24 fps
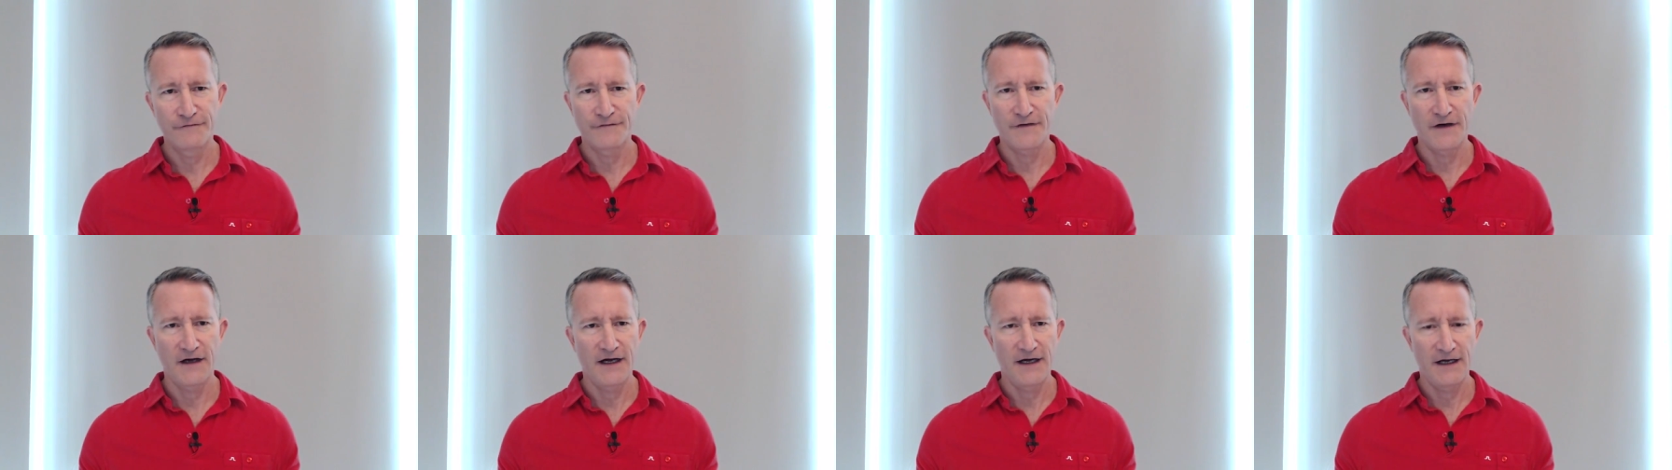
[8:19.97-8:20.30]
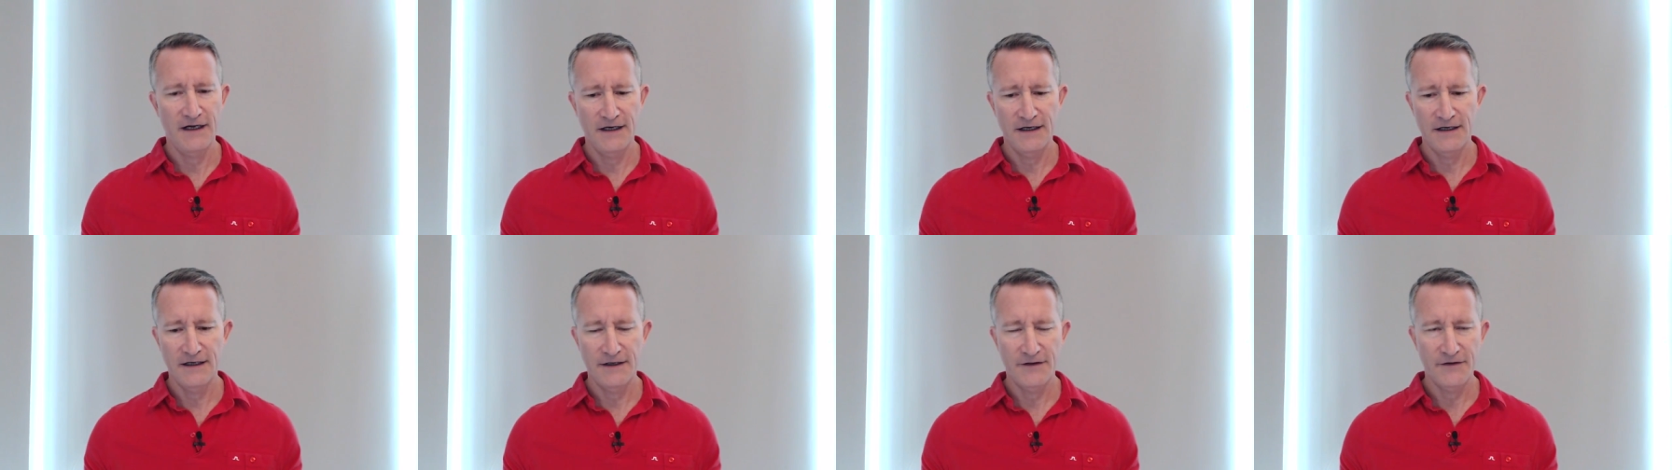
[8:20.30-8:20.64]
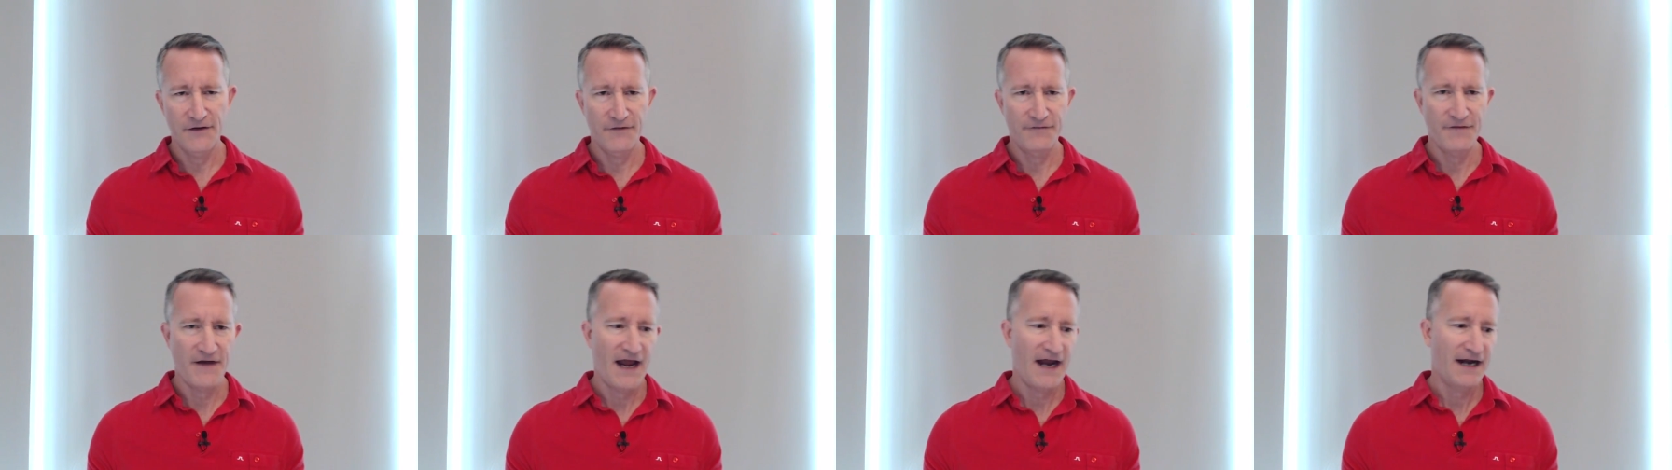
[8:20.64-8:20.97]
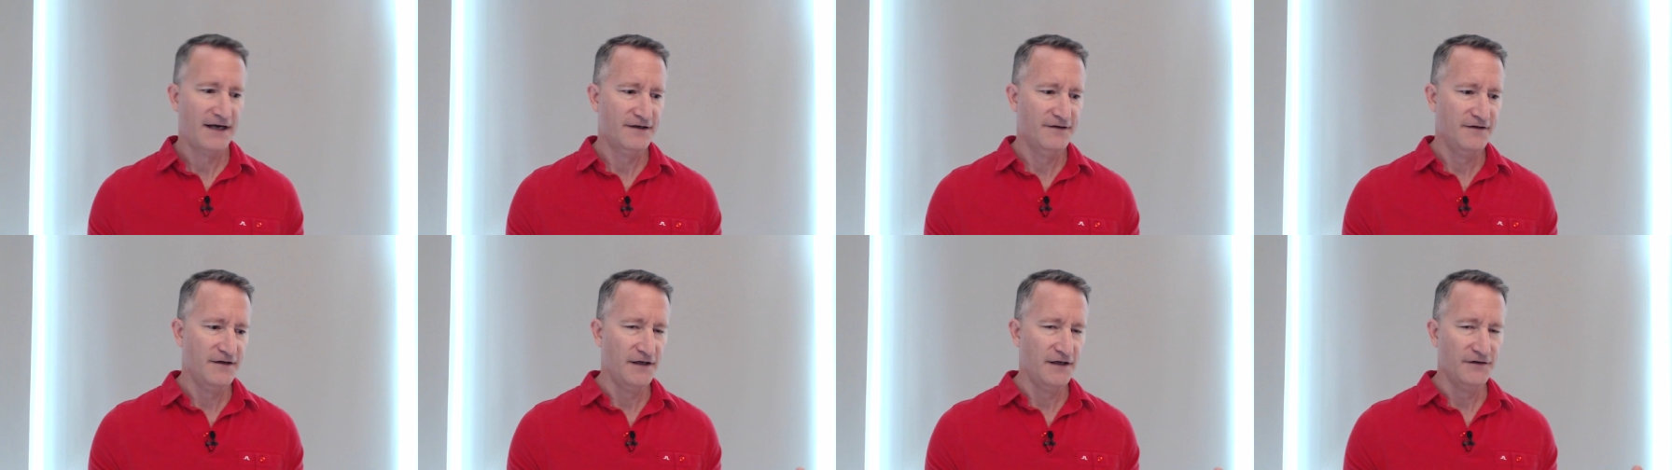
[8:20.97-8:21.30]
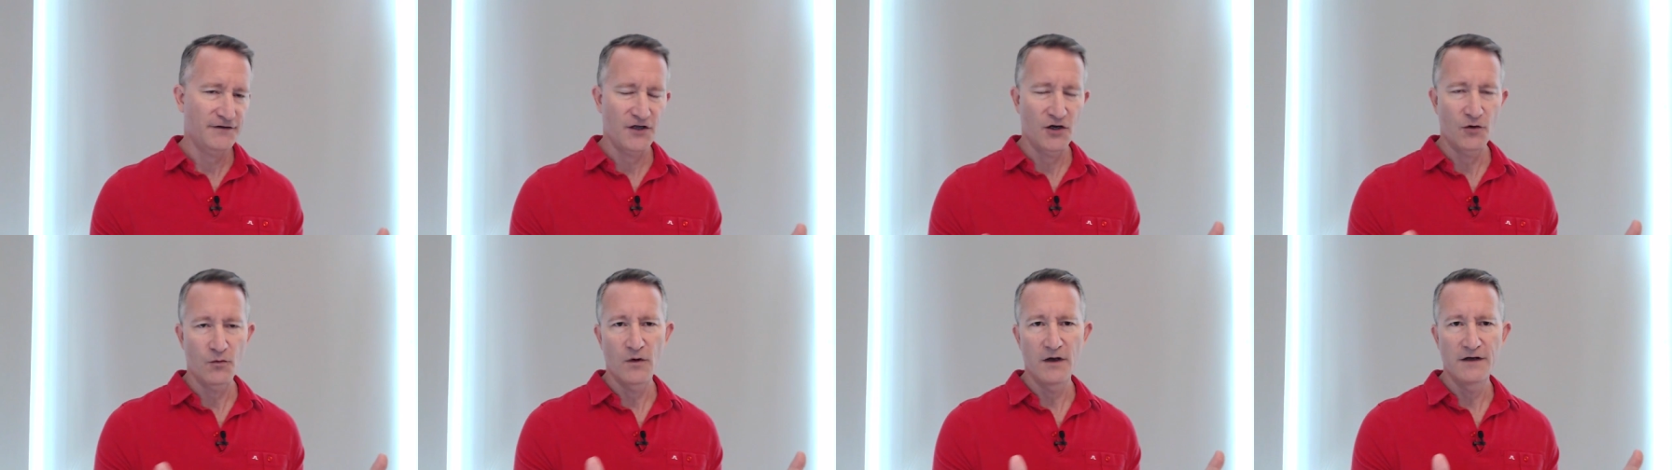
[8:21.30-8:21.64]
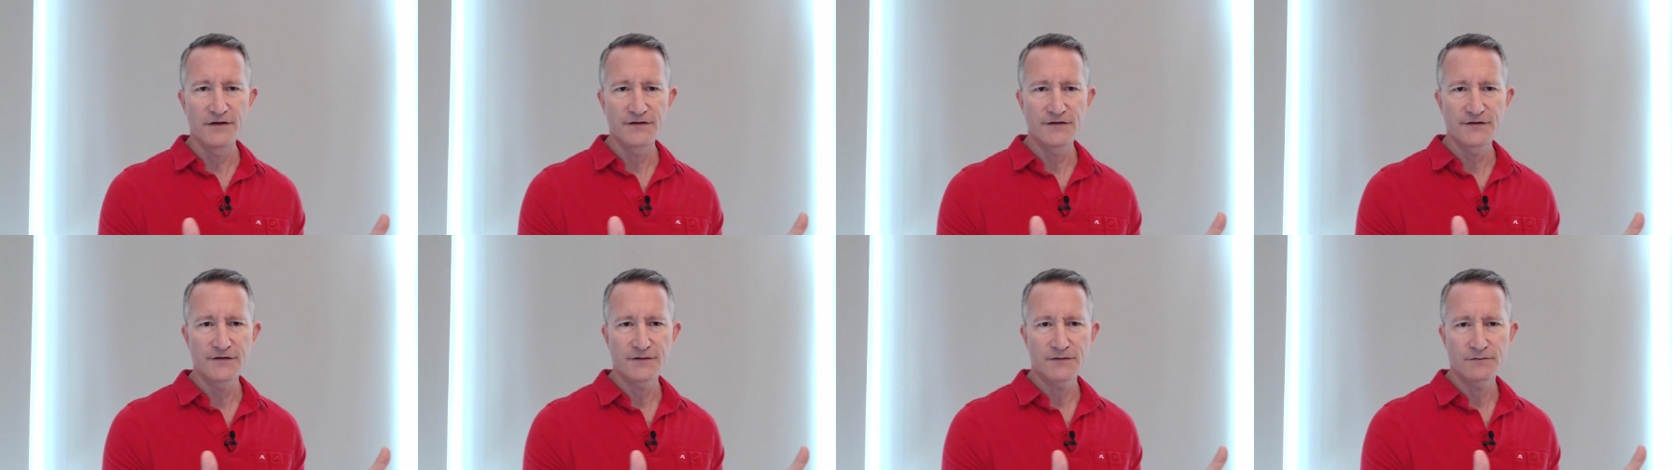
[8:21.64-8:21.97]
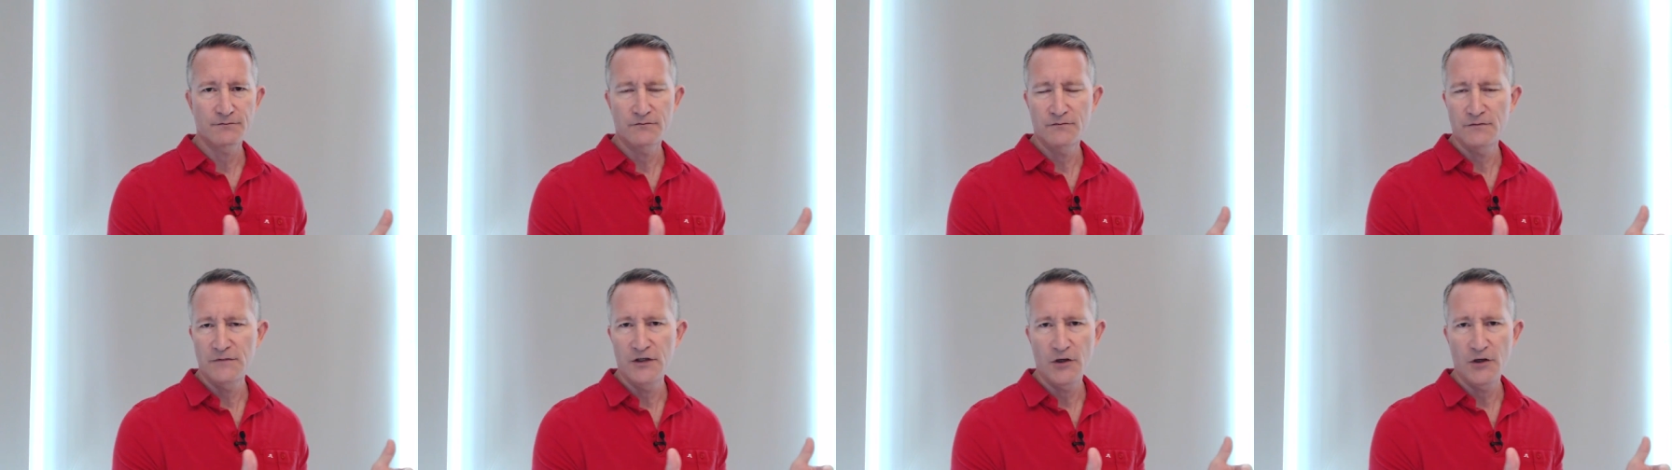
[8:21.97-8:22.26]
the fact that there was,